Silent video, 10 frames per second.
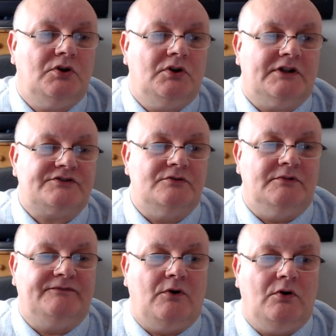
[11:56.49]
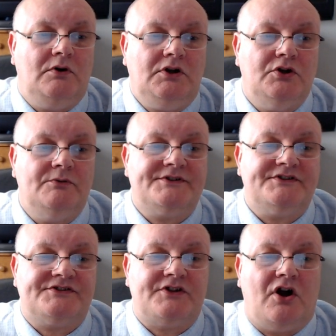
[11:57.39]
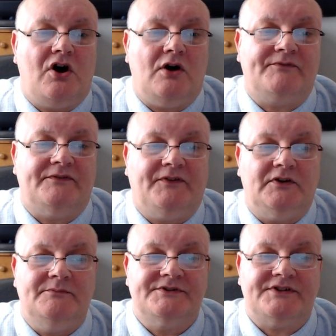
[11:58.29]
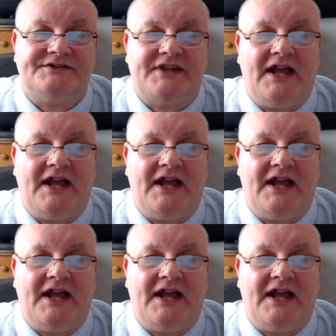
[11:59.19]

That's number 4. Who is the star of the films San